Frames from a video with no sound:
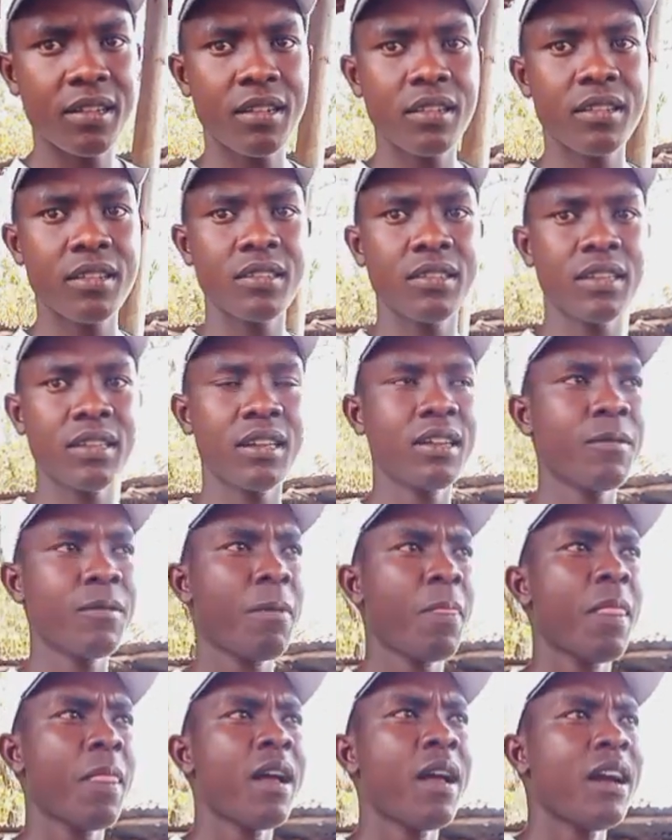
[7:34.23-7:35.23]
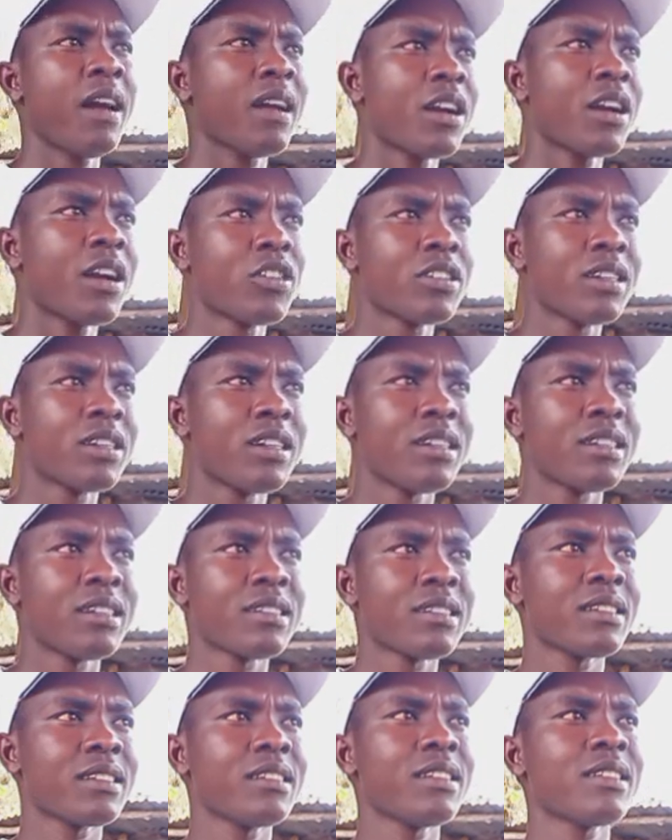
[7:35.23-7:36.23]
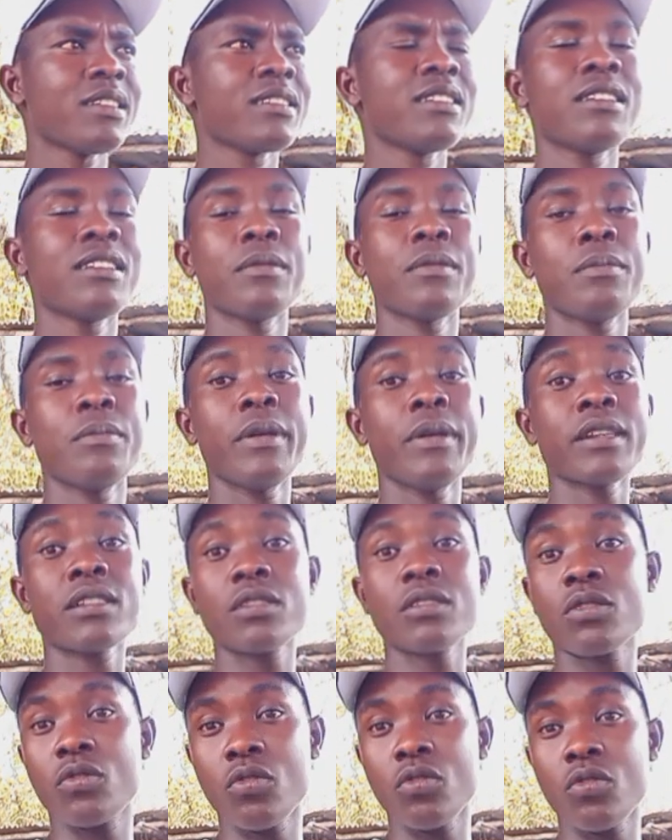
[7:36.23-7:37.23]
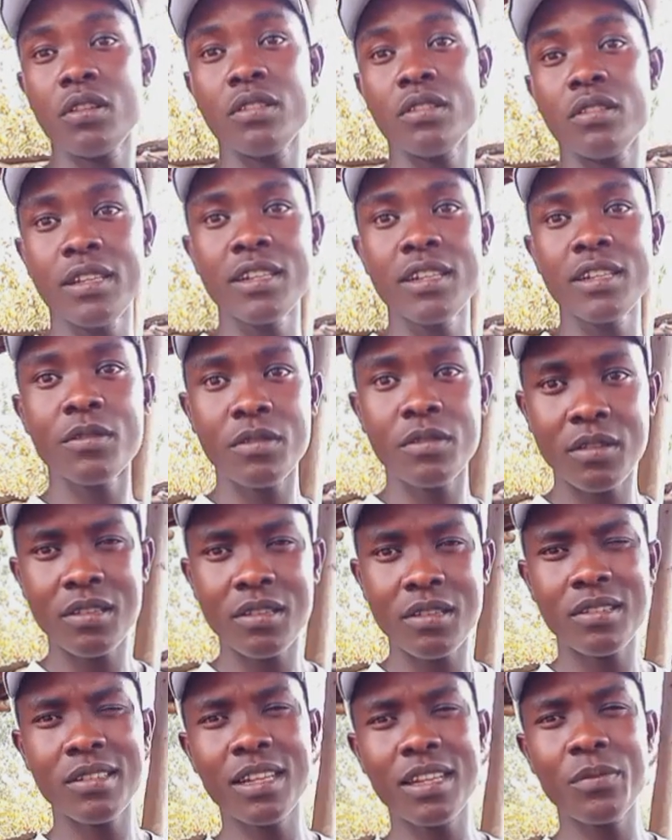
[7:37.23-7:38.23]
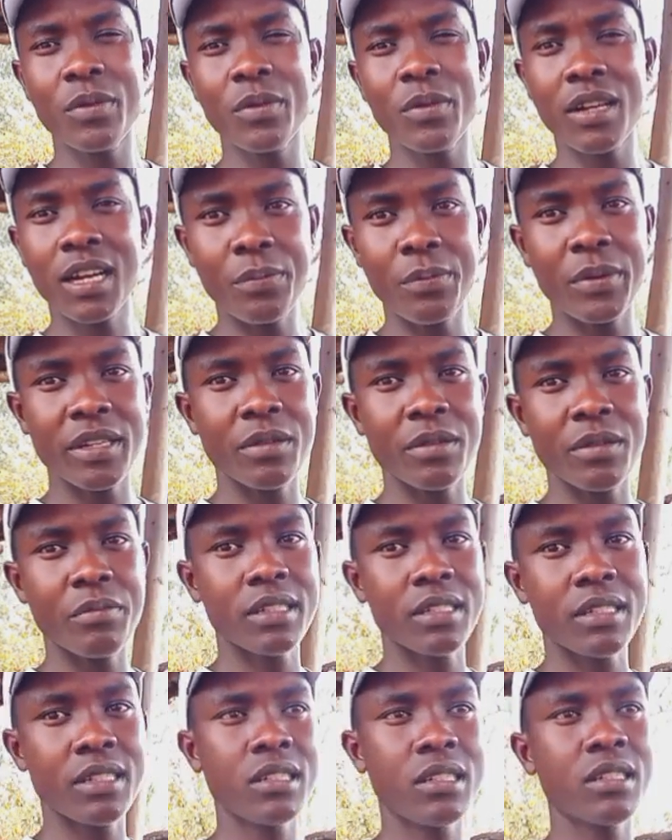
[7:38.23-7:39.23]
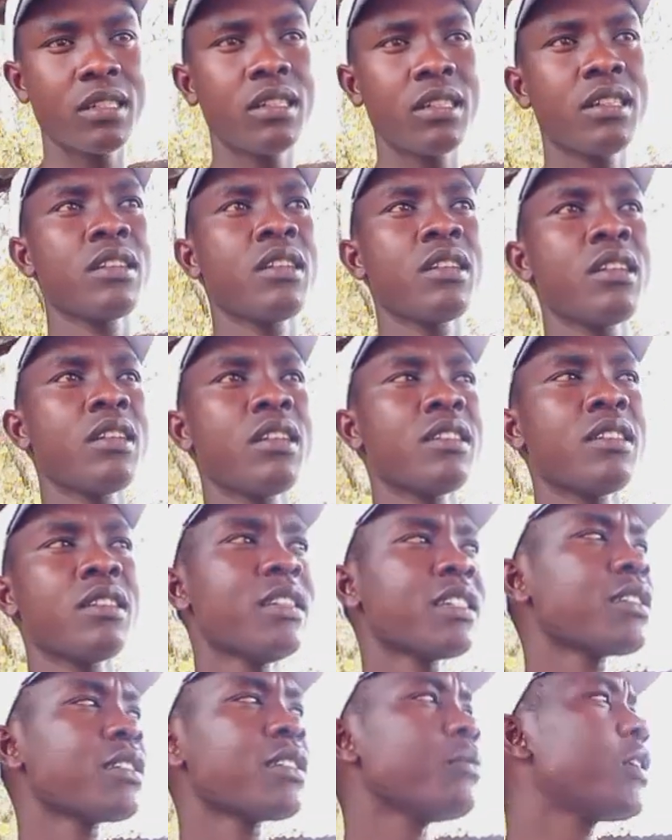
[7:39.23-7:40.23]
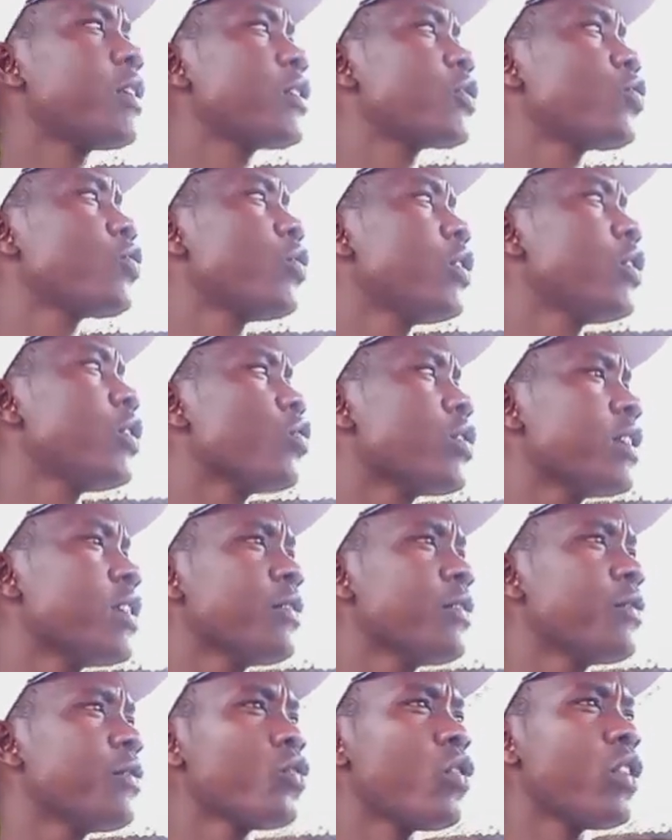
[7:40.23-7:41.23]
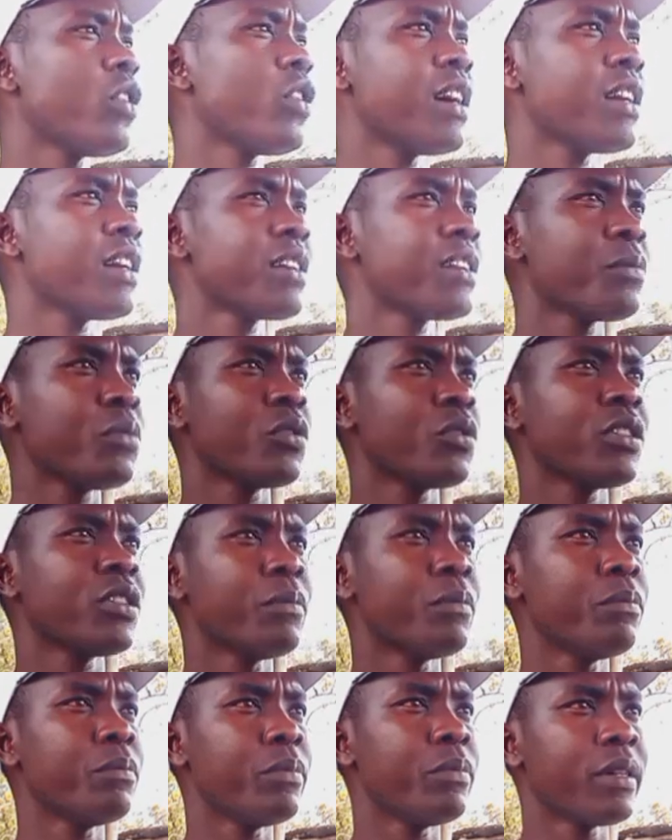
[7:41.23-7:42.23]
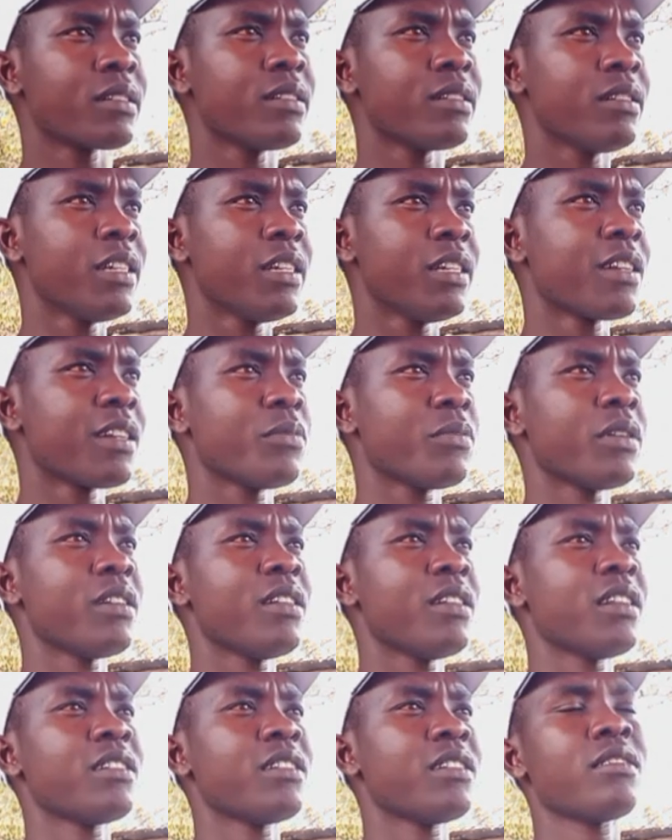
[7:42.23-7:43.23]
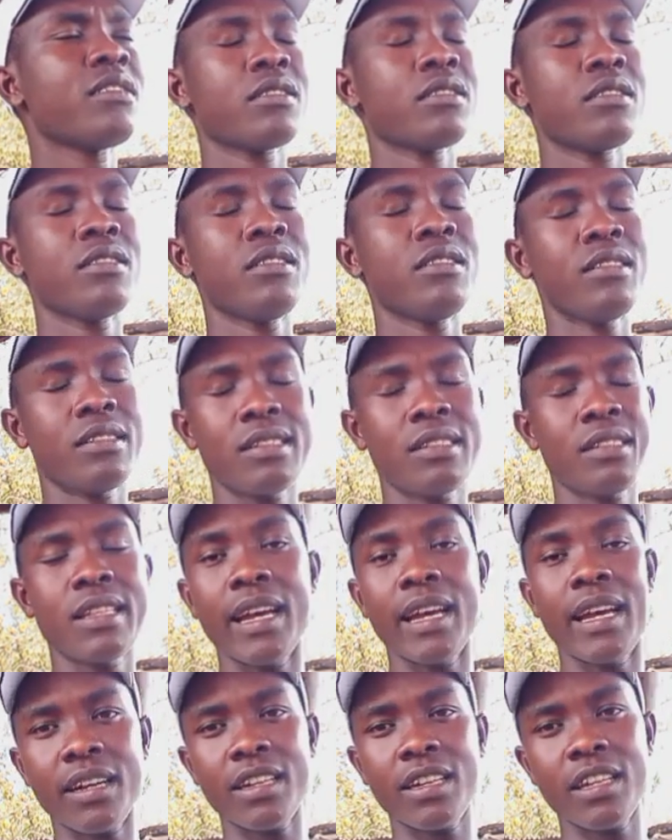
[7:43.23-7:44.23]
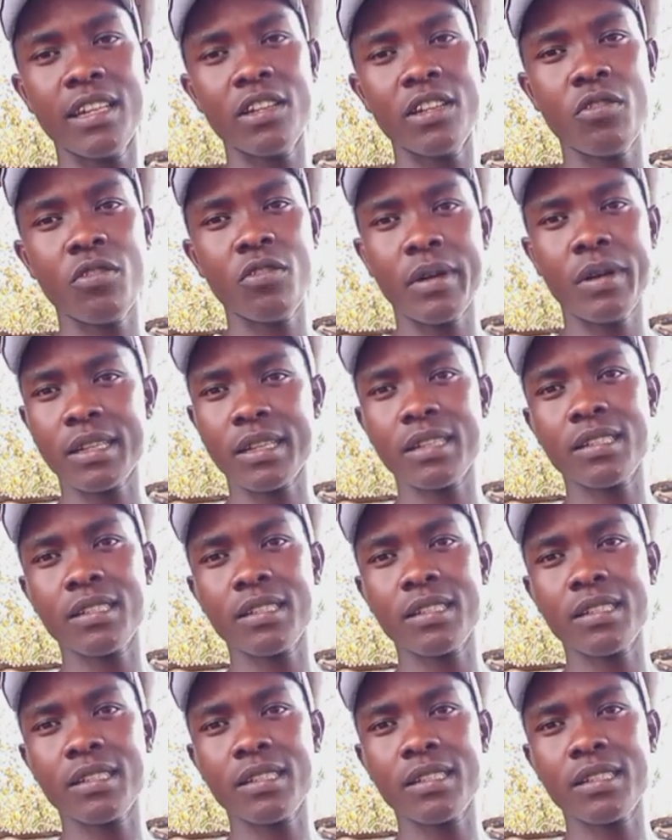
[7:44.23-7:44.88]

Yeah, I cannot suggest the best dairy milk company, but just make sure you give your animal the best dairy milk that is there in the market.